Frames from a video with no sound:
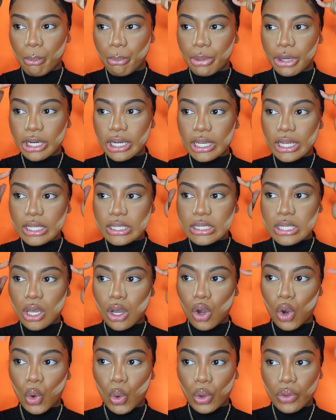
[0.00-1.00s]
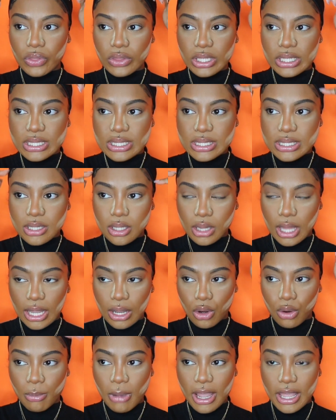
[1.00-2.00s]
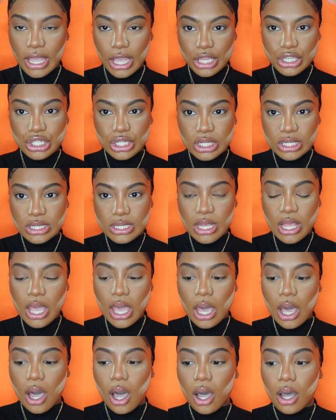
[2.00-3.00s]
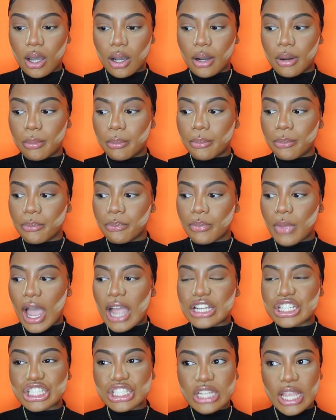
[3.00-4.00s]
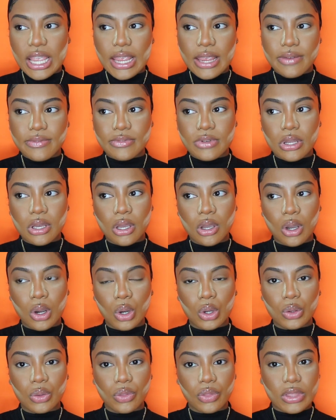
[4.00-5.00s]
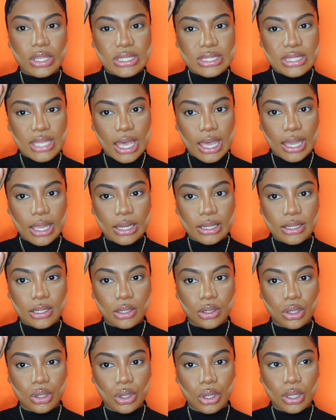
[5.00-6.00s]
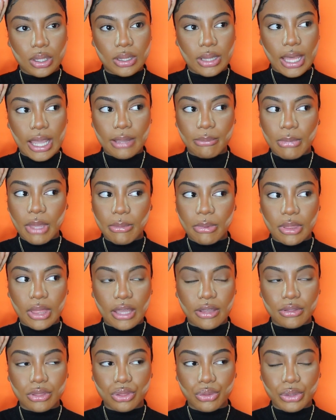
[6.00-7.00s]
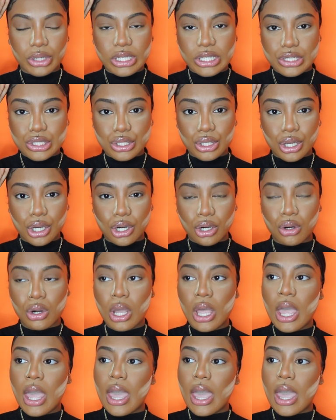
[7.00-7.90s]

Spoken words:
but on these, like on my edges, I shaved this side like maybe like 3 years ago,